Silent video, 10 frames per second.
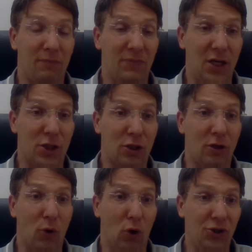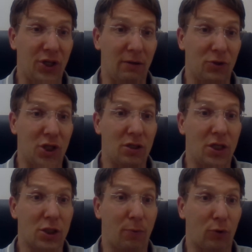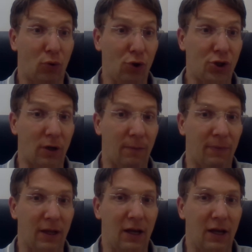disc bulging, disc protrusion?